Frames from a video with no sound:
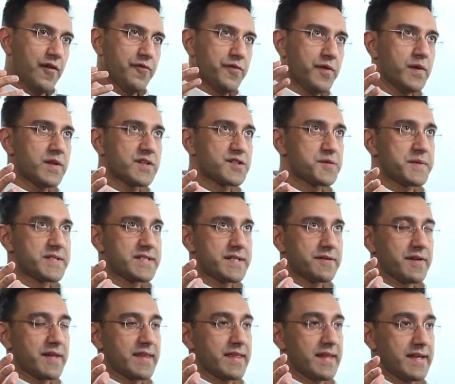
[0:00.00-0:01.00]
A few of the
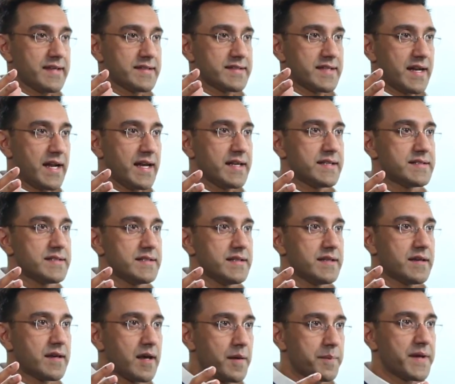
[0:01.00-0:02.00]
specific things that I see
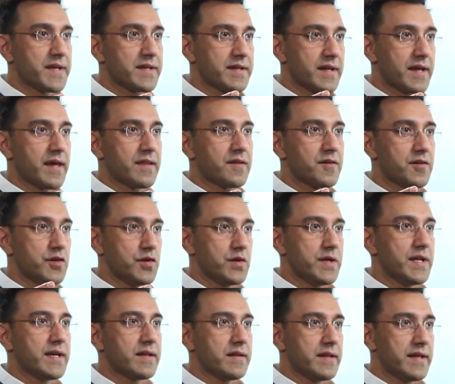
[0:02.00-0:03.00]
coming together
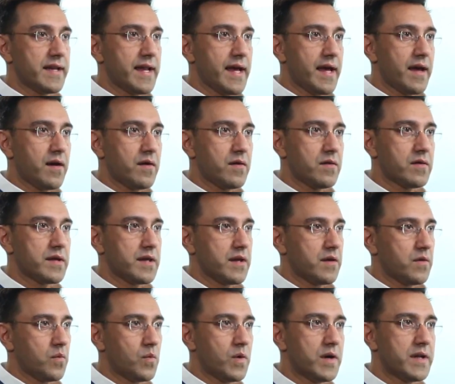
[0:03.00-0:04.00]
uniquely now, you
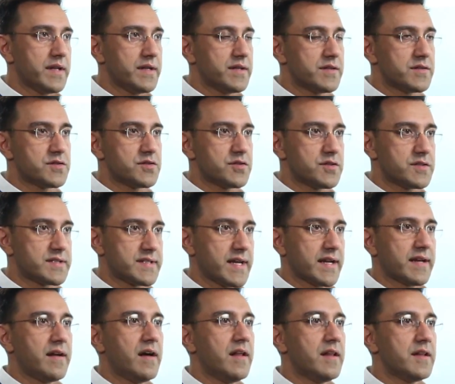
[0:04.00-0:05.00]
know, one is just
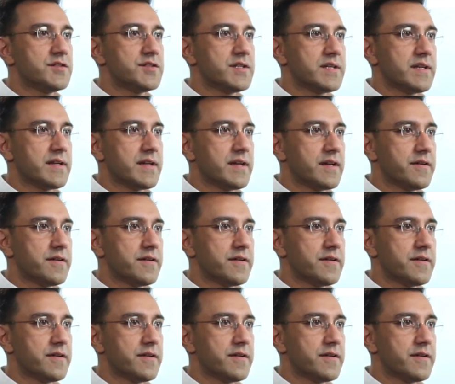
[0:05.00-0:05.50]
technology and